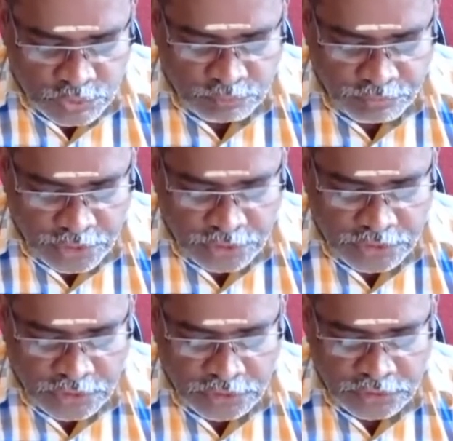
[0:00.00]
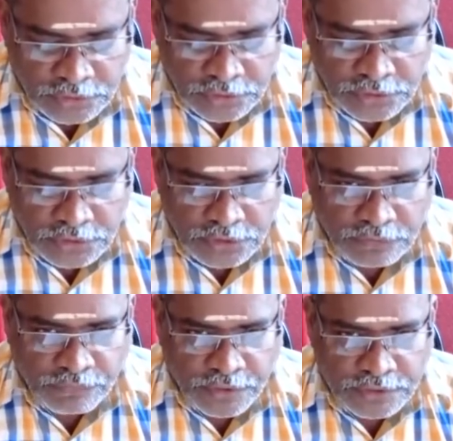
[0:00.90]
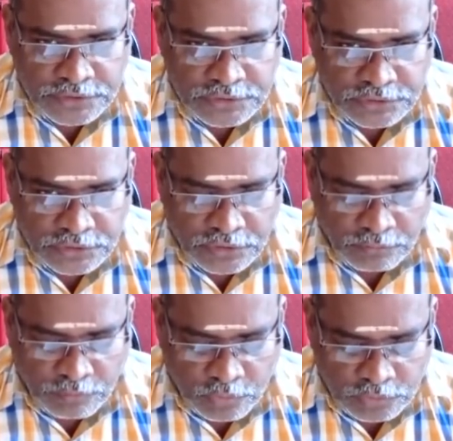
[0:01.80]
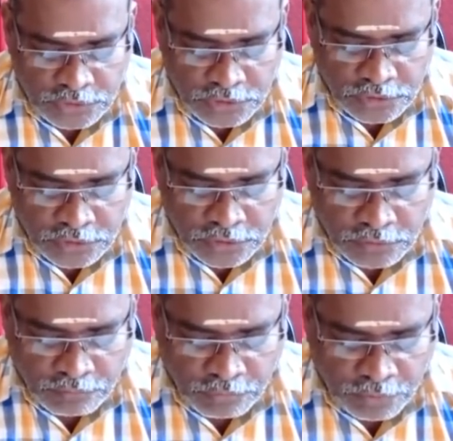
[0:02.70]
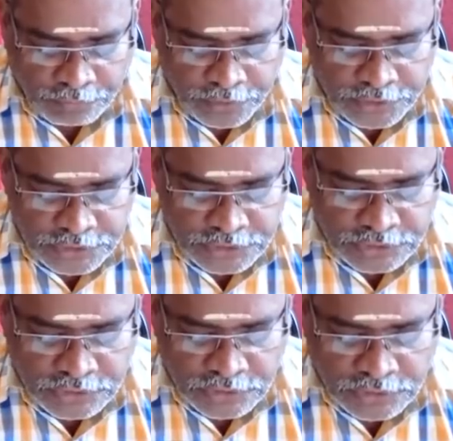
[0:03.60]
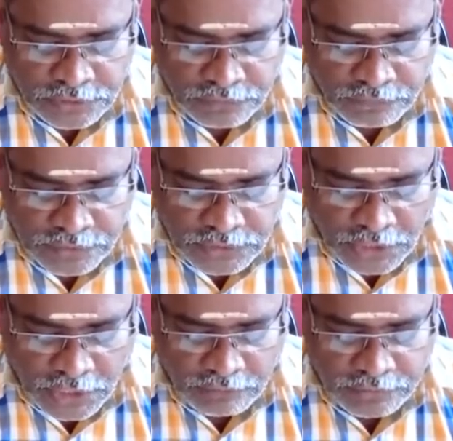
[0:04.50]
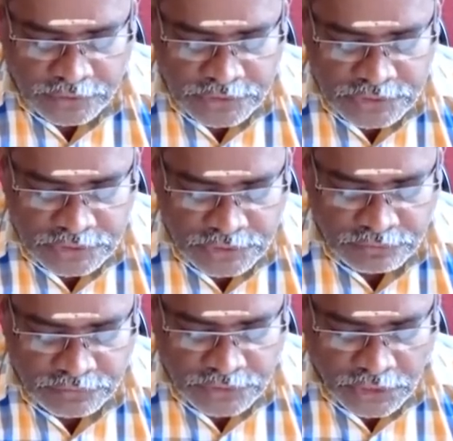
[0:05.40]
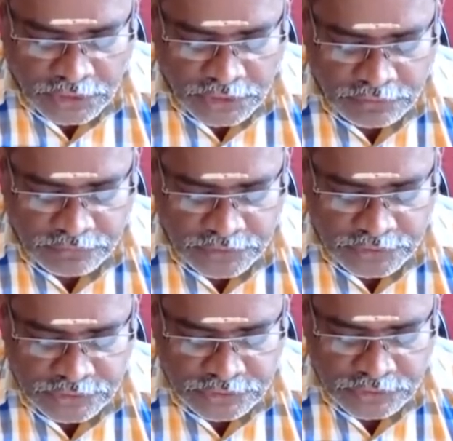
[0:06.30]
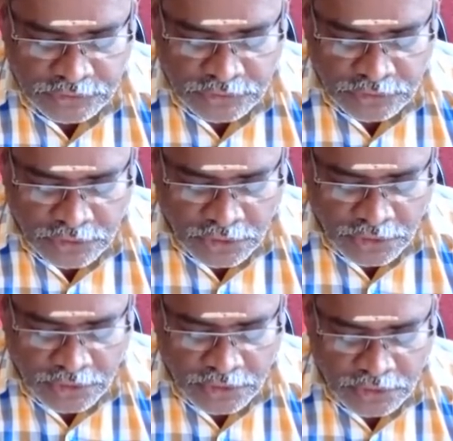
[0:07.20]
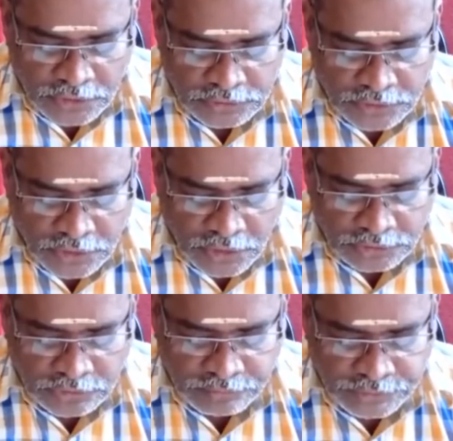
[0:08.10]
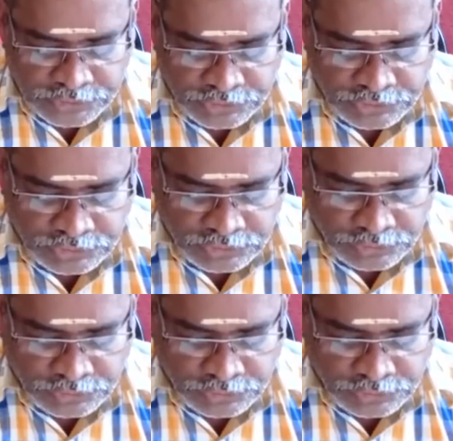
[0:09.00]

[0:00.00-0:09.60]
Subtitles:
to make the inference about the population. When the average standard deviation and the other measures are